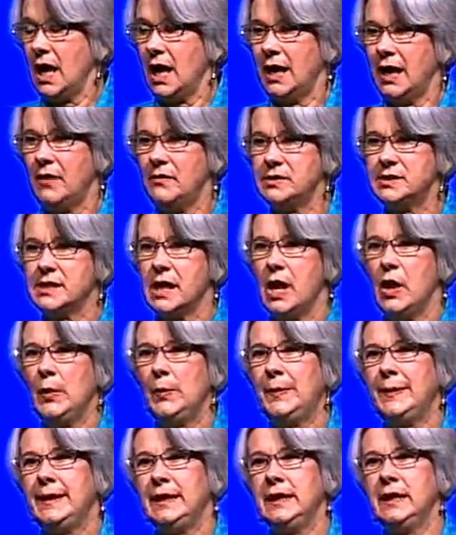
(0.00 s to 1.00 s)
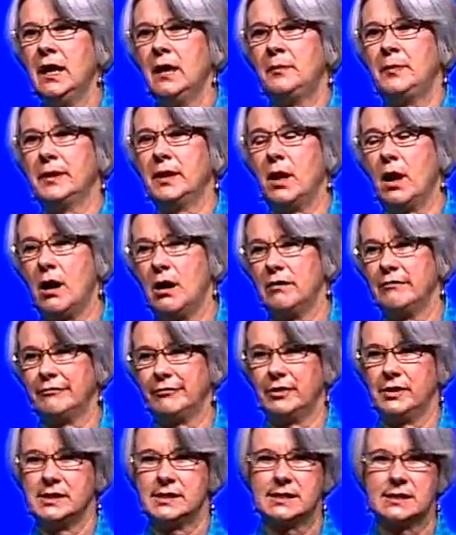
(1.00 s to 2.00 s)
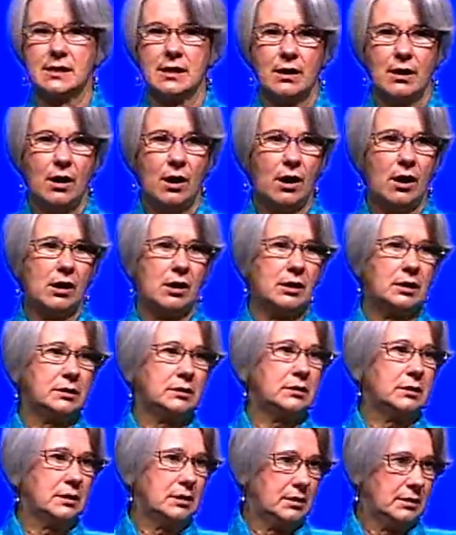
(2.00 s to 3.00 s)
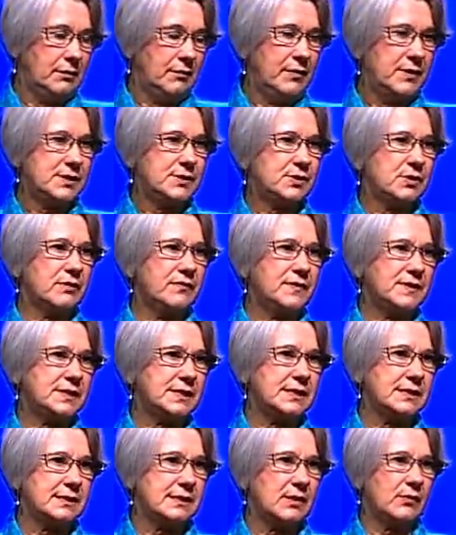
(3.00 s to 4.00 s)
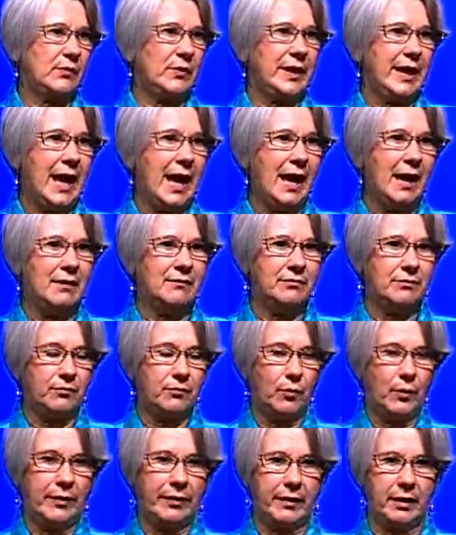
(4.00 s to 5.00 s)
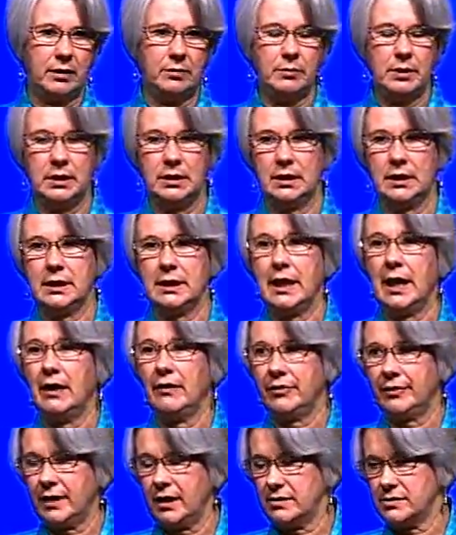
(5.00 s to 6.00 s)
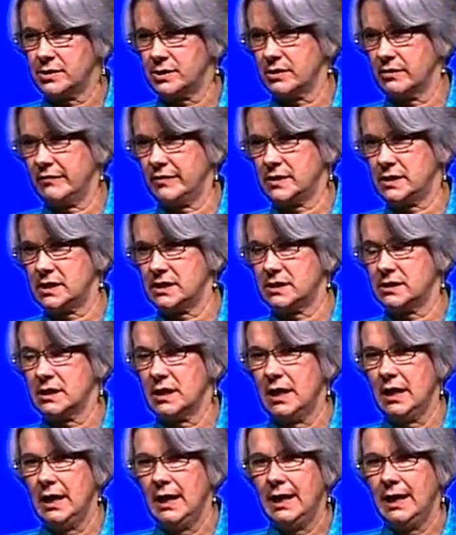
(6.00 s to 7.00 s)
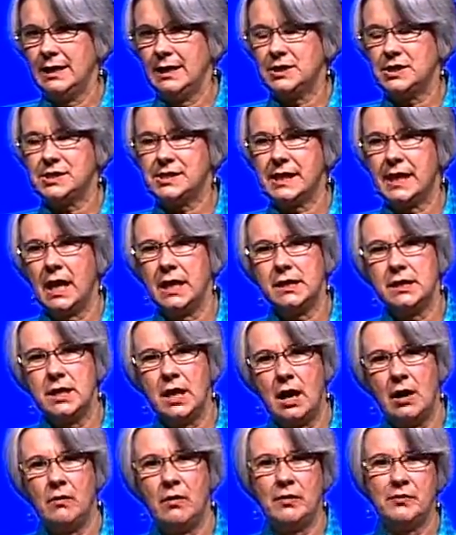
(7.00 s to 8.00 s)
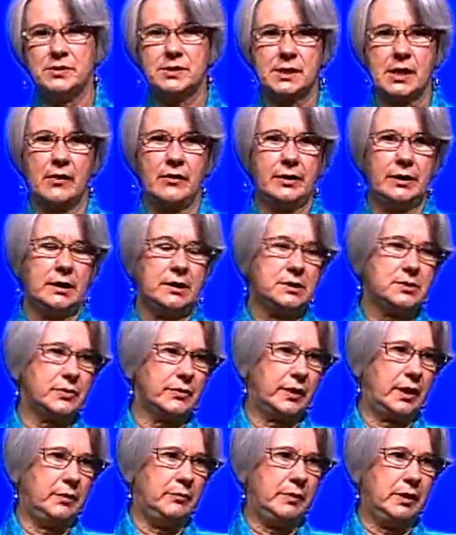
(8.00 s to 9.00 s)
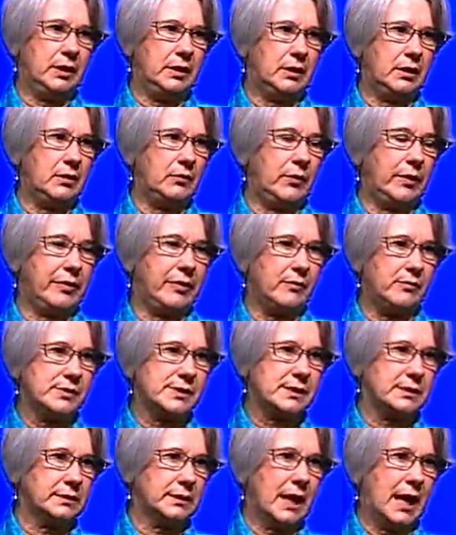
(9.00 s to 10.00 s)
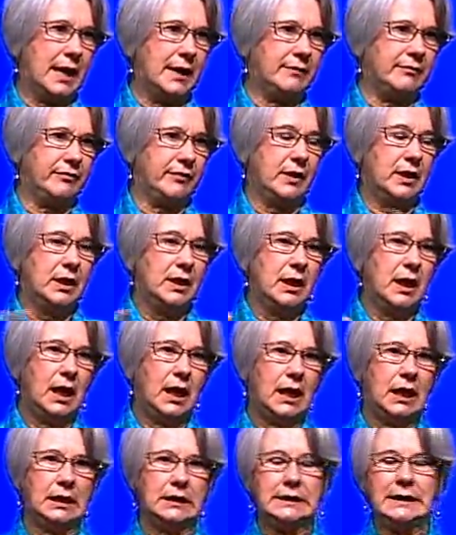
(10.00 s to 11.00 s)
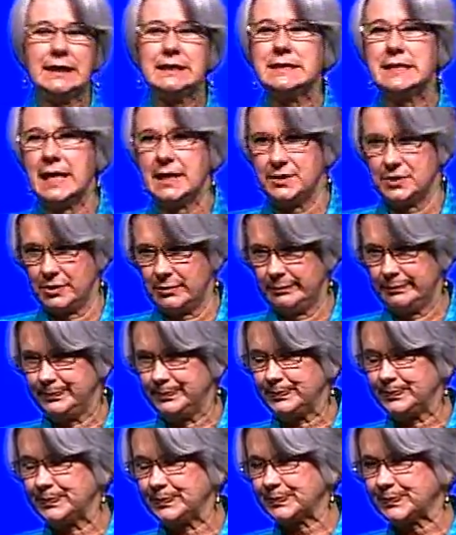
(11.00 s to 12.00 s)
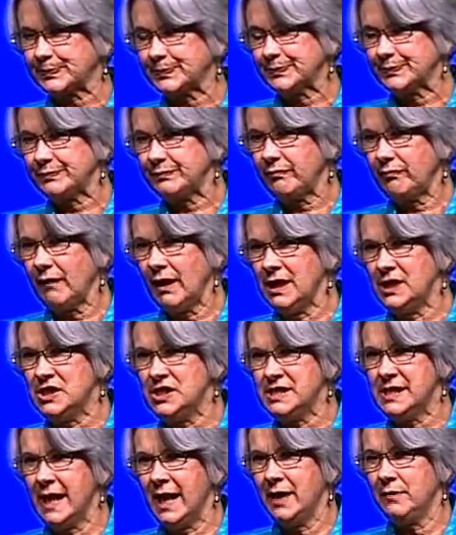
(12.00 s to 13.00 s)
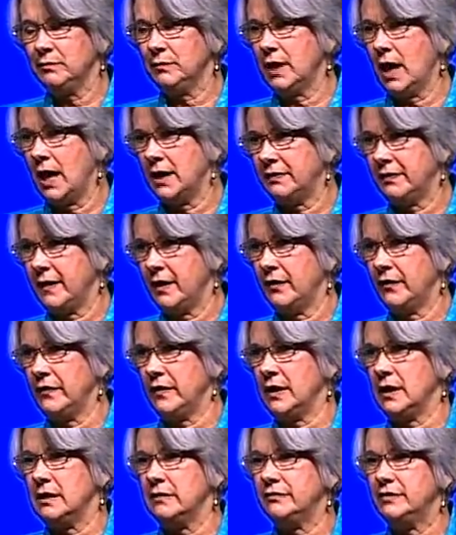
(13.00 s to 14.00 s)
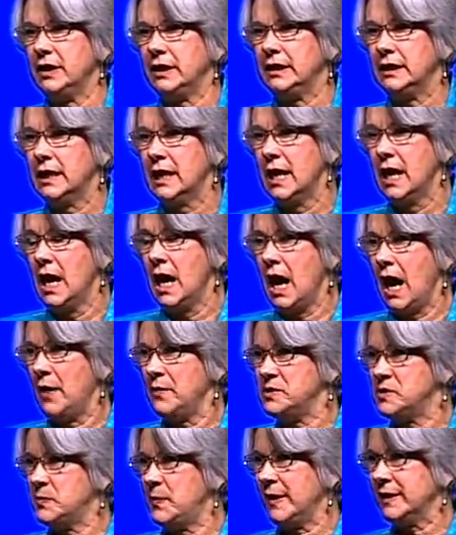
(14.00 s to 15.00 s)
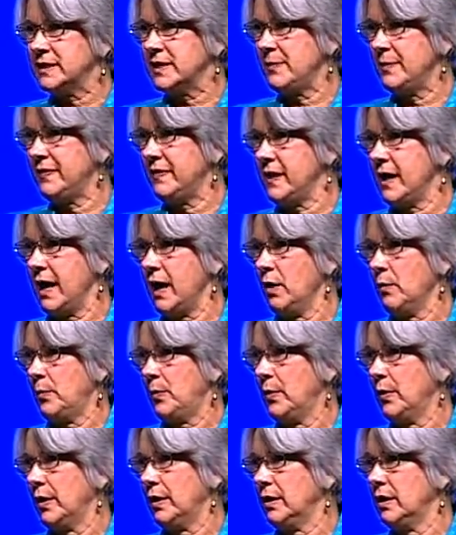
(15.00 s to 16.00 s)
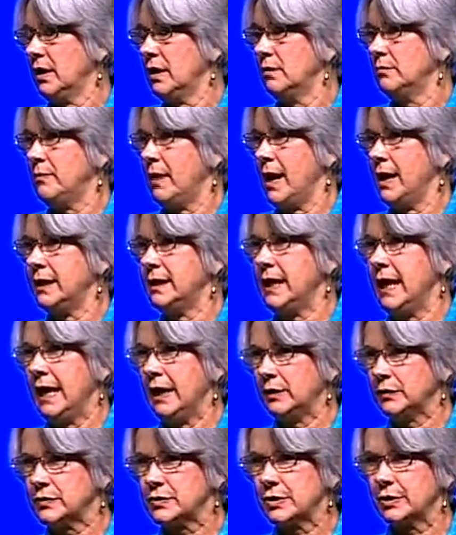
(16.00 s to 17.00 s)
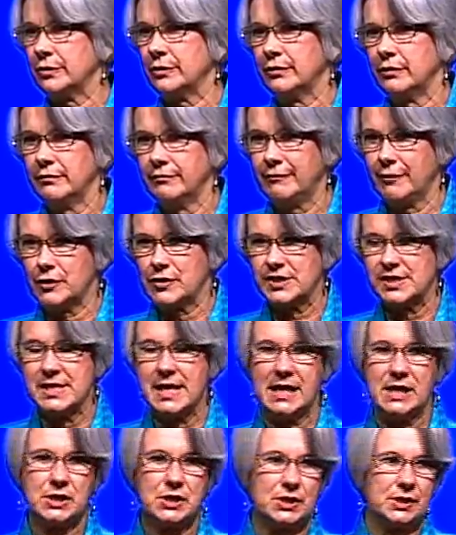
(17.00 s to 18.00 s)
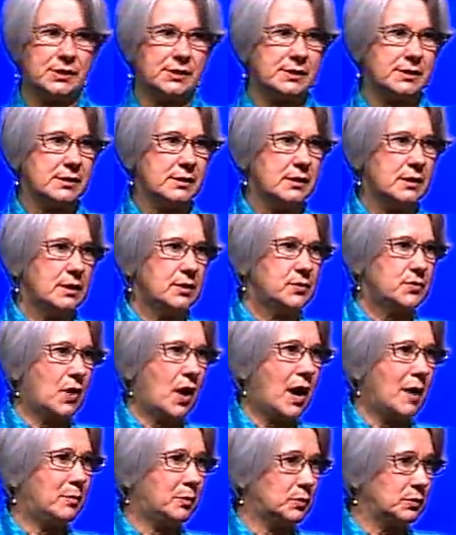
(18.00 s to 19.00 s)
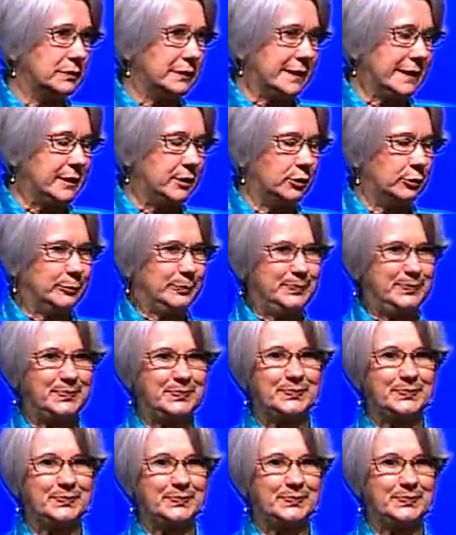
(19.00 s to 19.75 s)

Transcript: And I was opening up a conference on the services that we have for the community, healthcare services. And she said, I know I was going into a community where there was a lot of contention. And she said, I got there in the evening. I was picked up at the airport by an elder First Nations tribal leader.